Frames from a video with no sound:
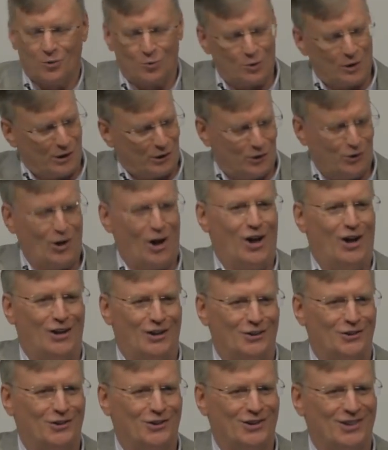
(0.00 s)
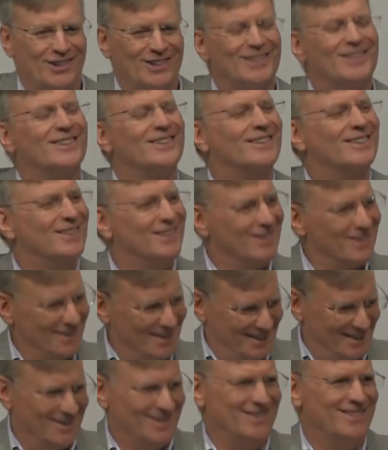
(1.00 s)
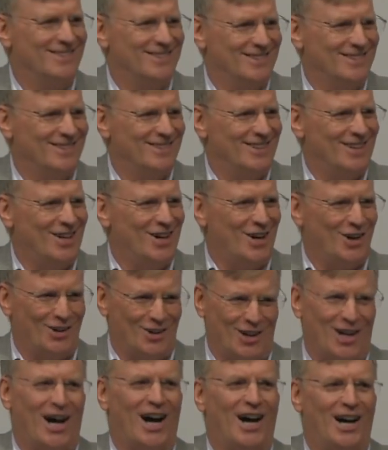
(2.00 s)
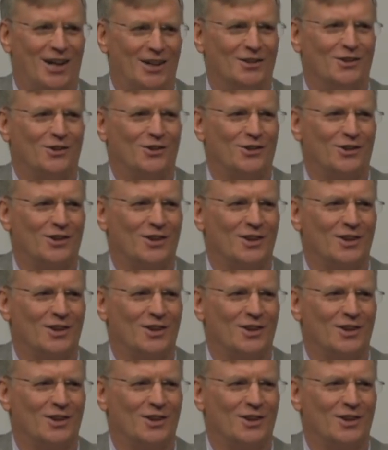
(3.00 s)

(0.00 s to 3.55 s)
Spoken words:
results are God's.